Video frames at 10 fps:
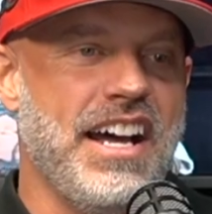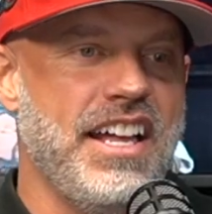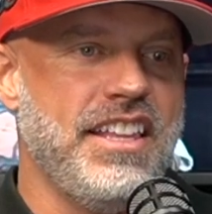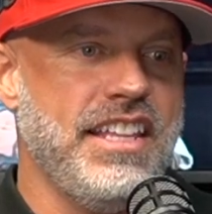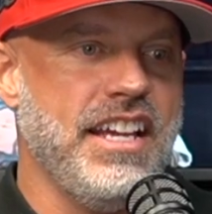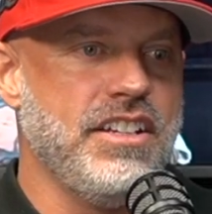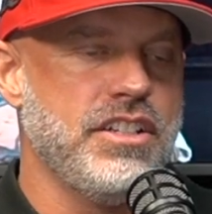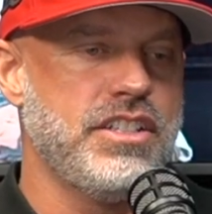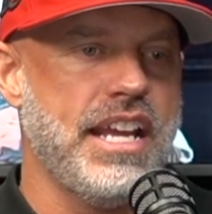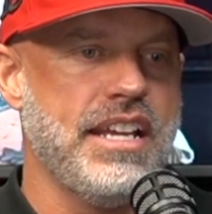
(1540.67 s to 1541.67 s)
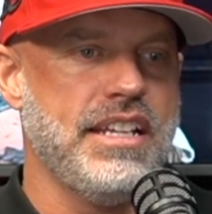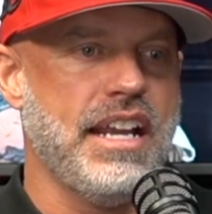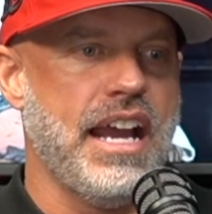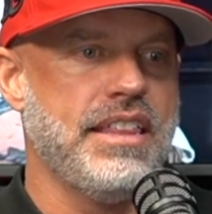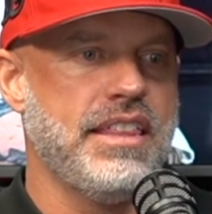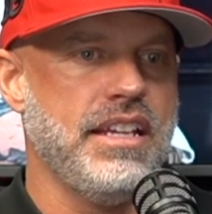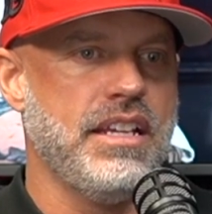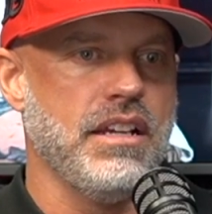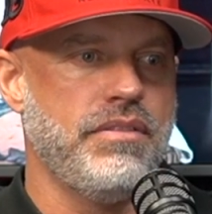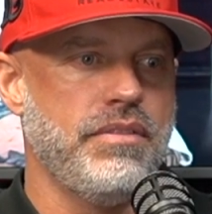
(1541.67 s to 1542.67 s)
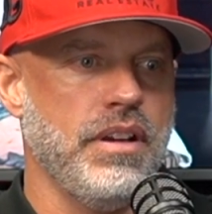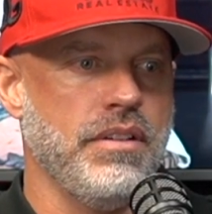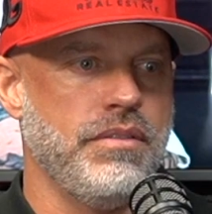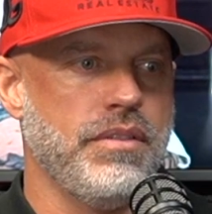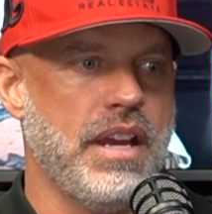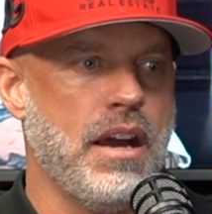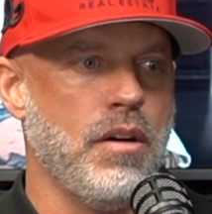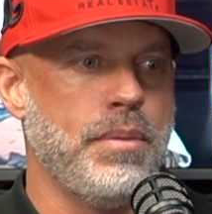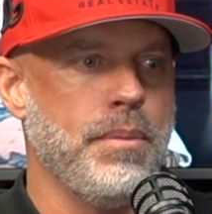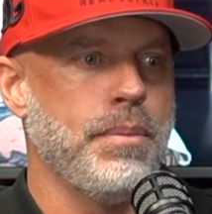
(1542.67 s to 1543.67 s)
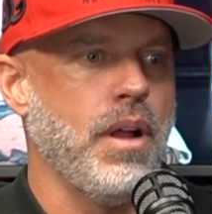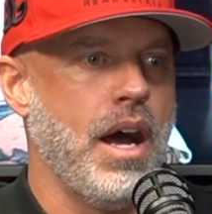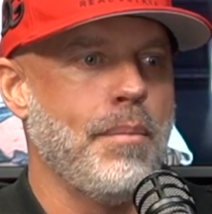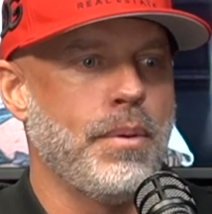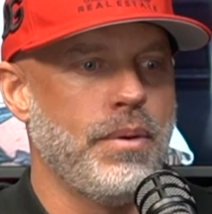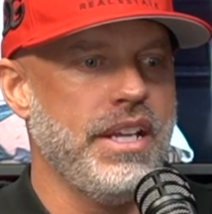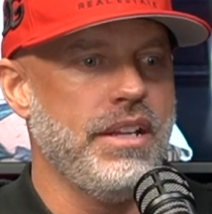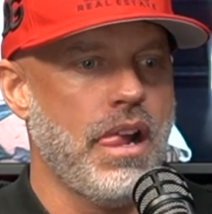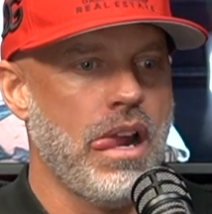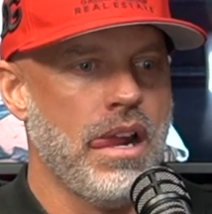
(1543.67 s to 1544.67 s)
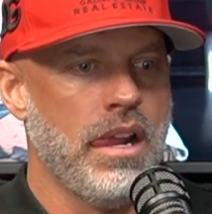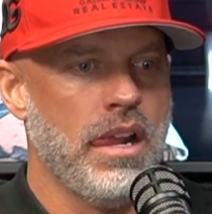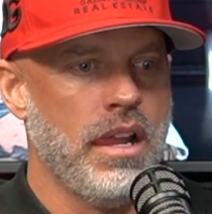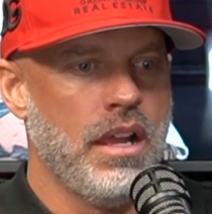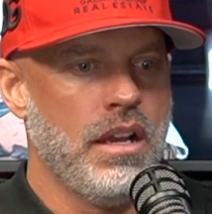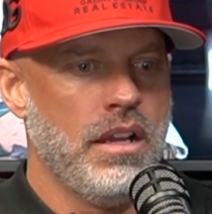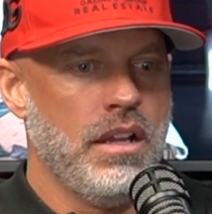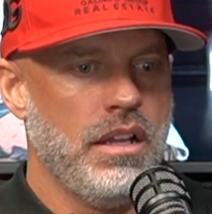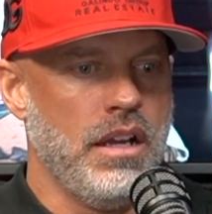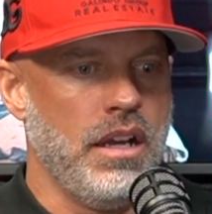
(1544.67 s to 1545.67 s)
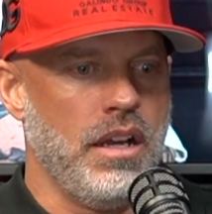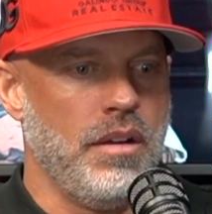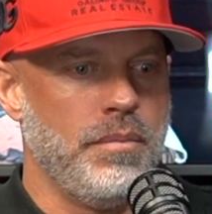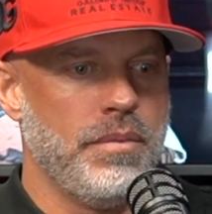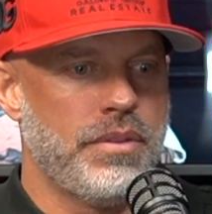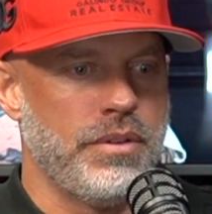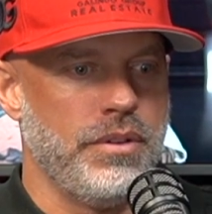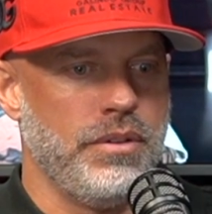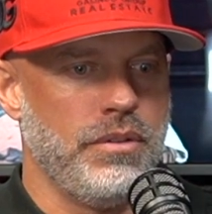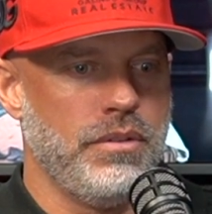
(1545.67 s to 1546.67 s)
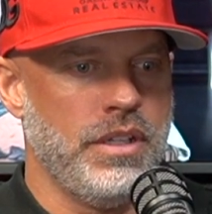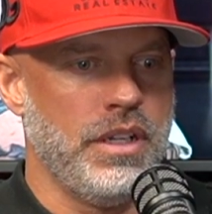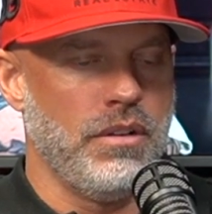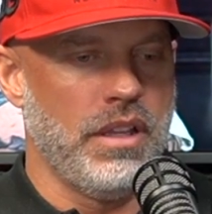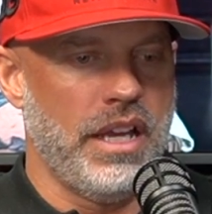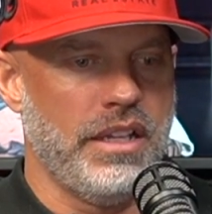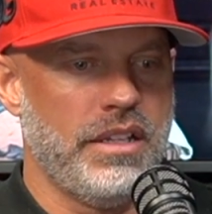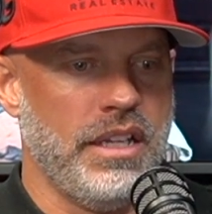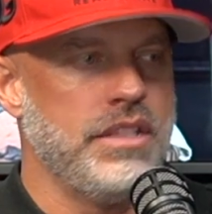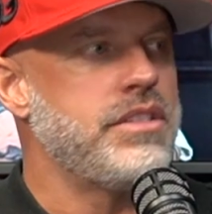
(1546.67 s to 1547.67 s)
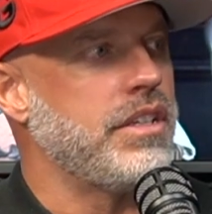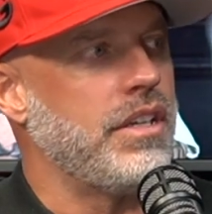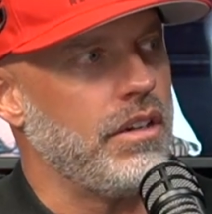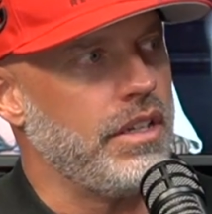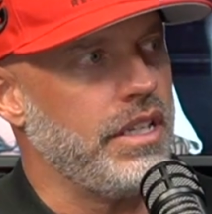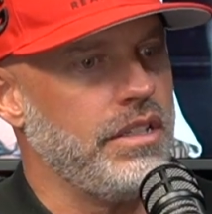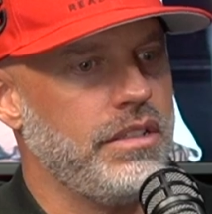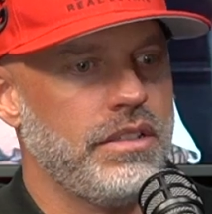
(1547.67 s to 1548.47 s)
The understanding, I think, of how people operate through, you know, like insecurities,